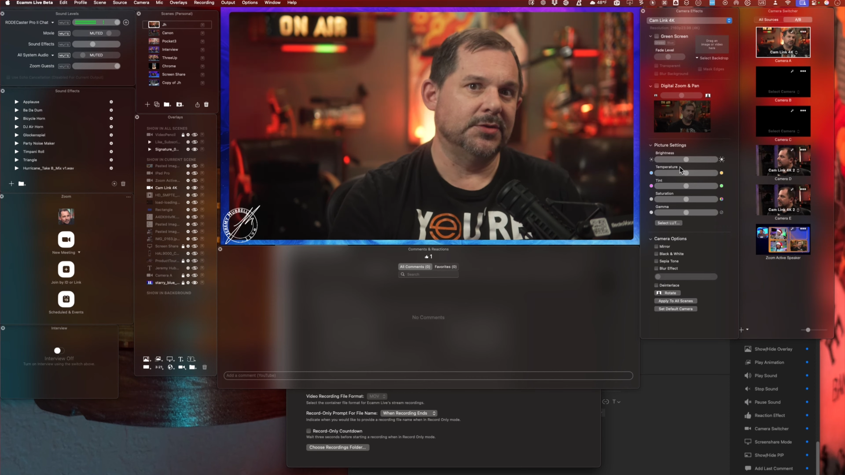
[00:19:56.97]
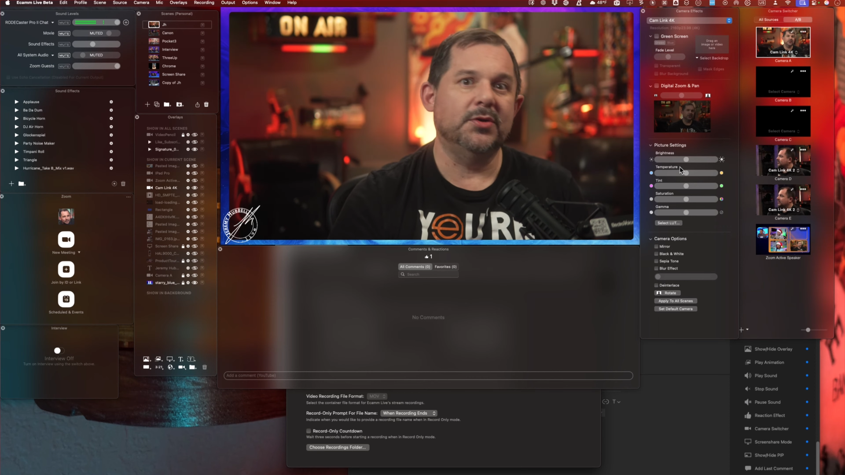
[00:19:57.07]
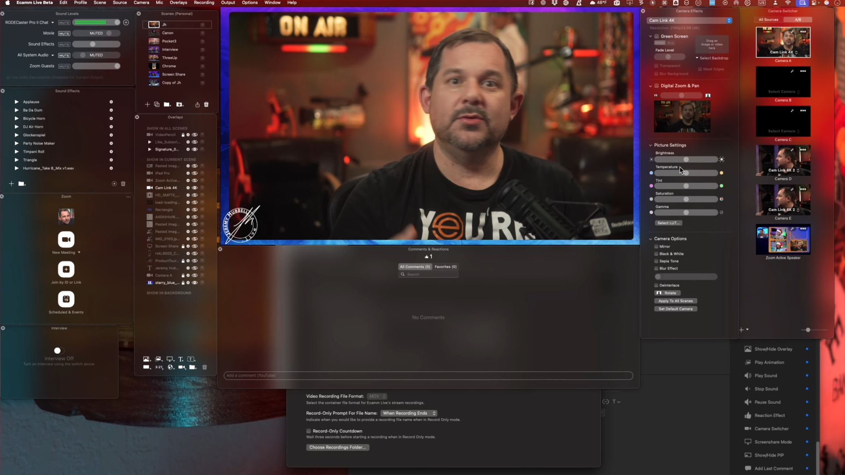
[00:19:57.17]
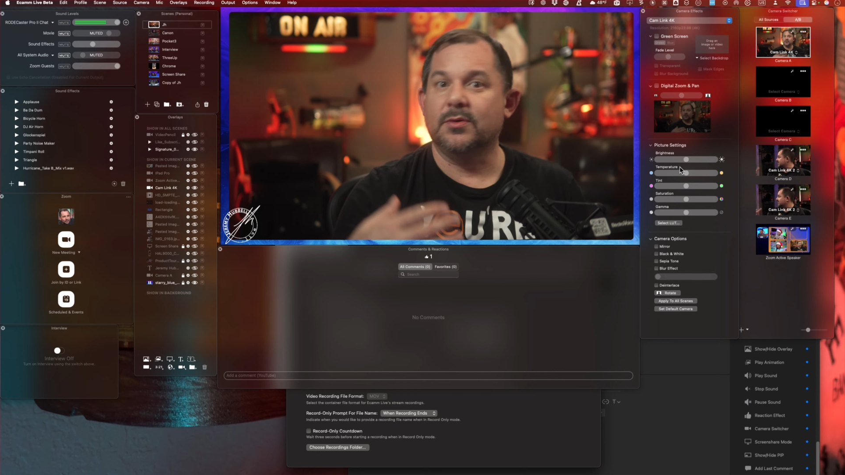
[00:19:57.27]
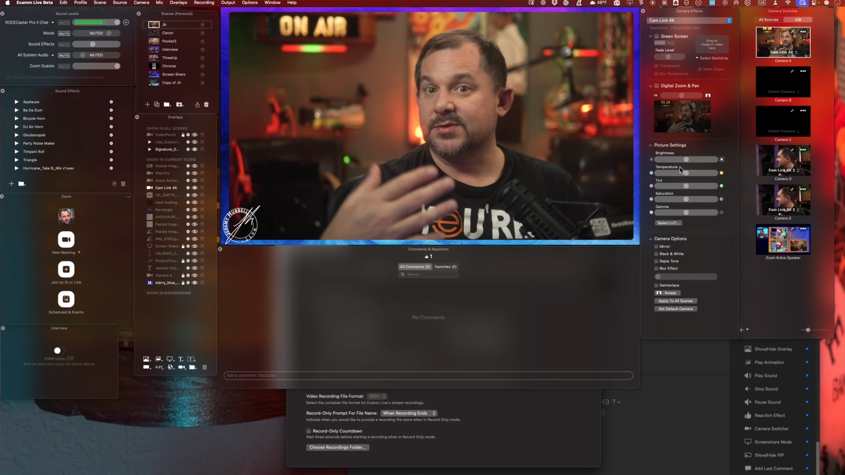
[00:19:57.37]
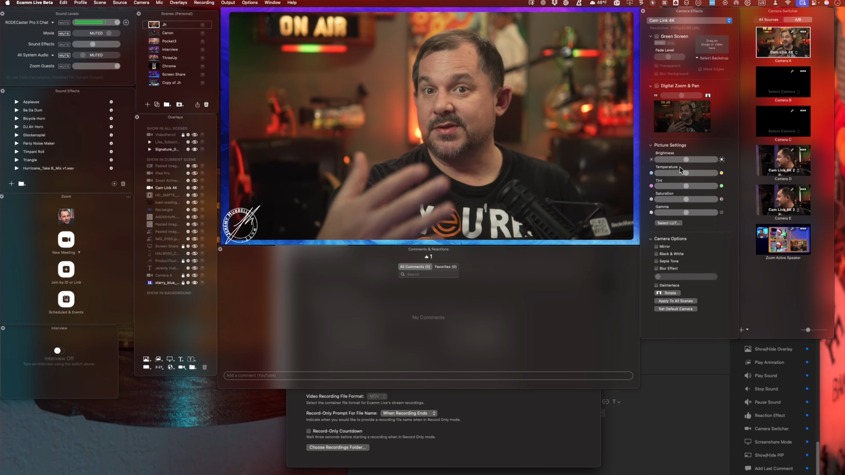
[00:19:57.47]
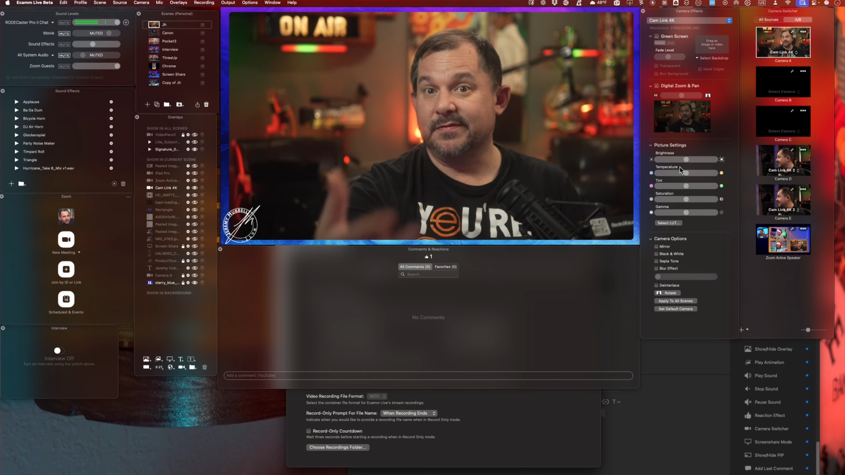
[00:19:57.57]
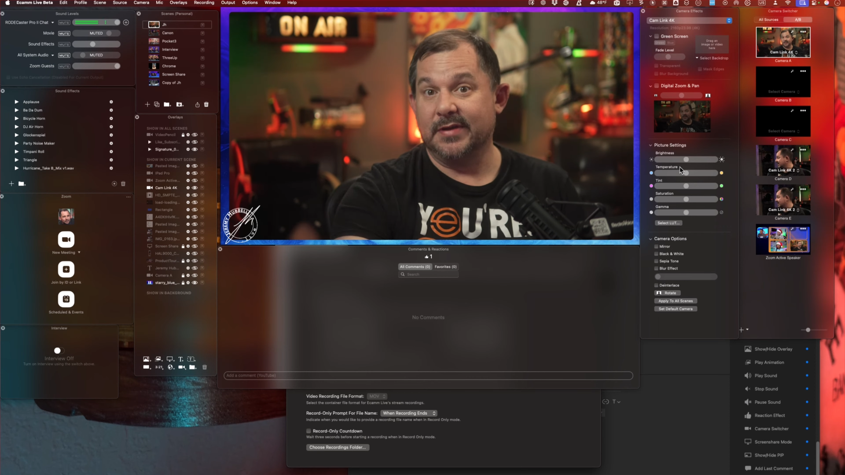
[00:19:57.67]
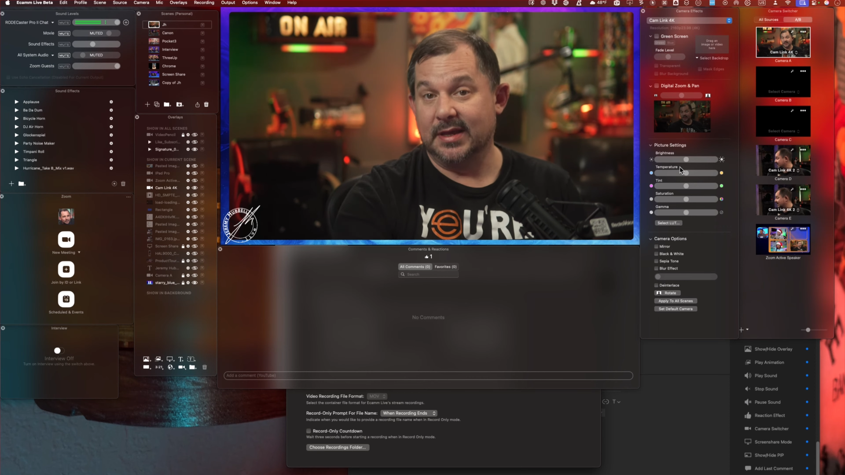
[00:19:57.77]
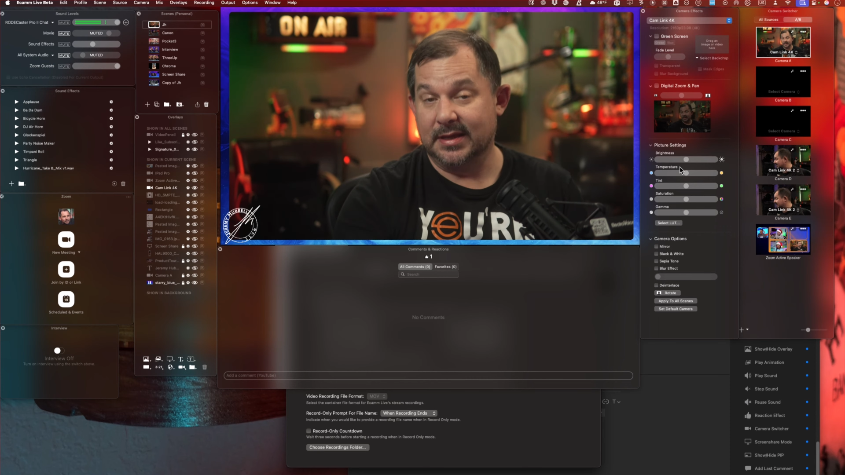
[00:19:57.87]
II or
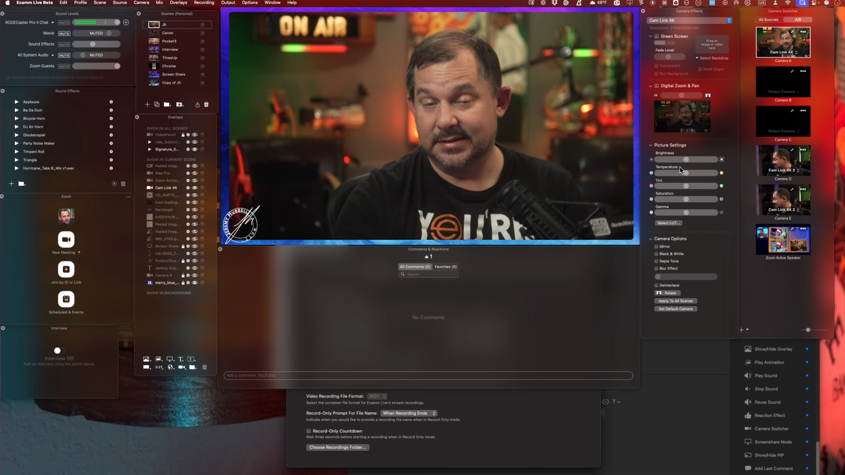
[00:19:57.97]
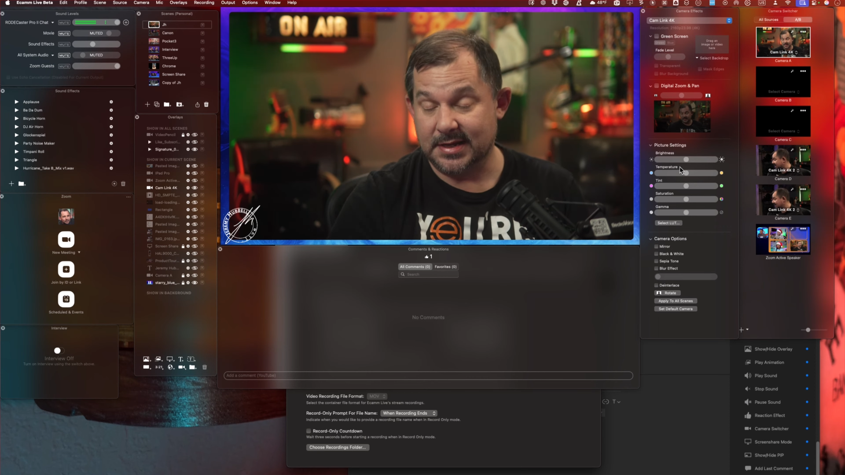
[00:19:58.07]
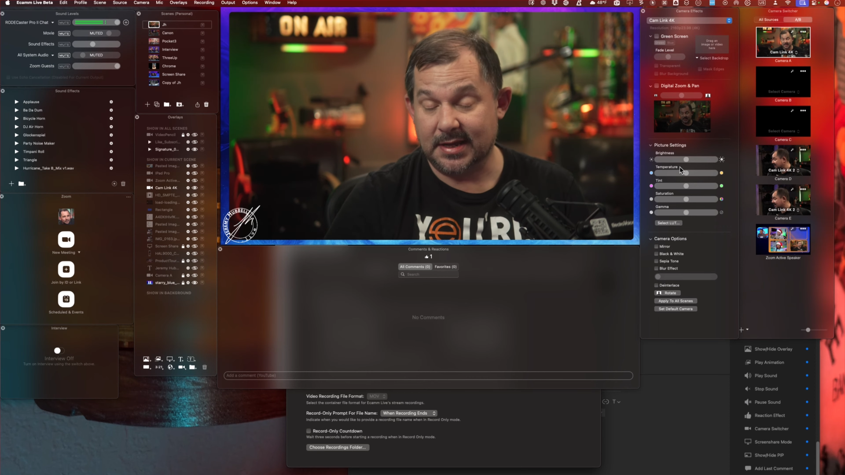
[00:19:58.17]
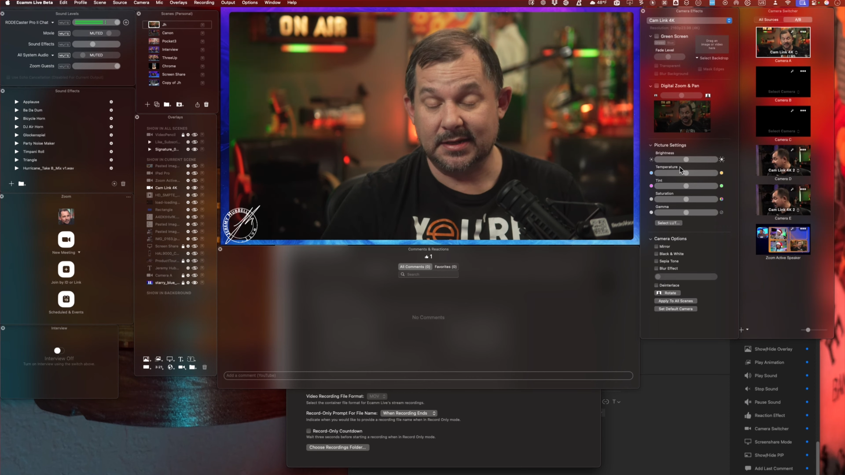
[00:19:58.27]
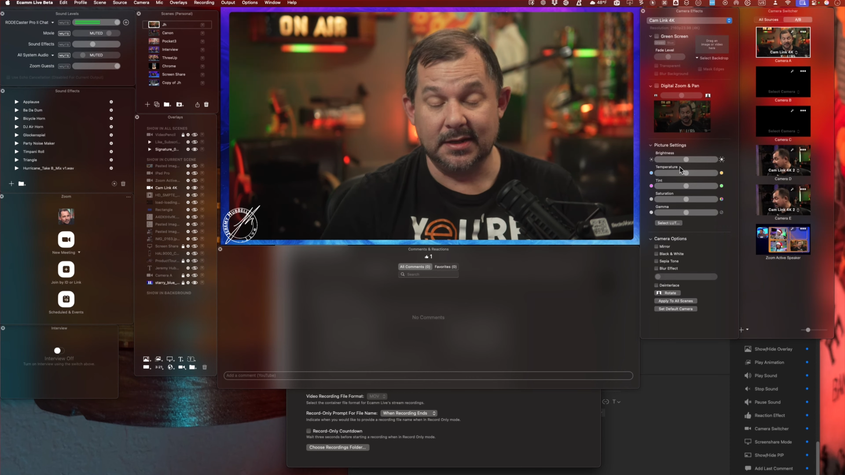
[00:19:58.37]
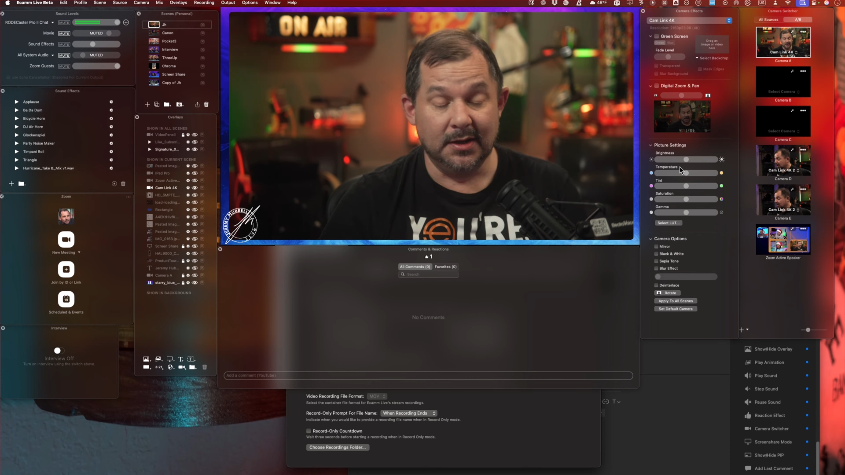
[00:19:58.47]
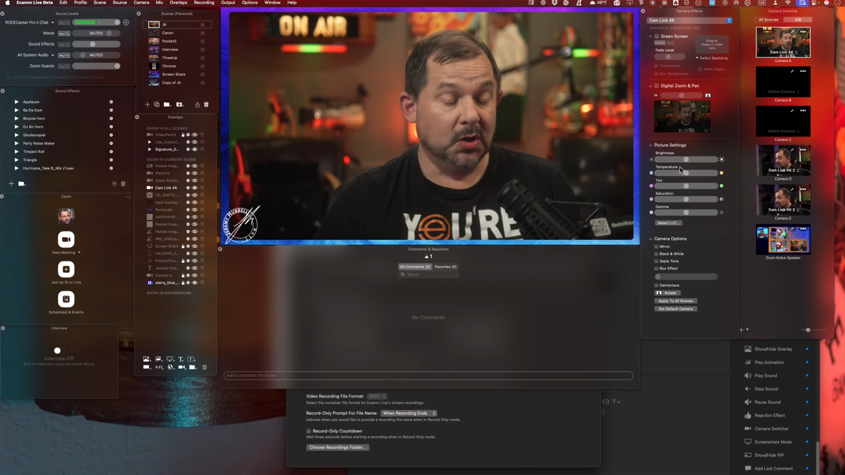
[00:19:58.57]
ZV-E10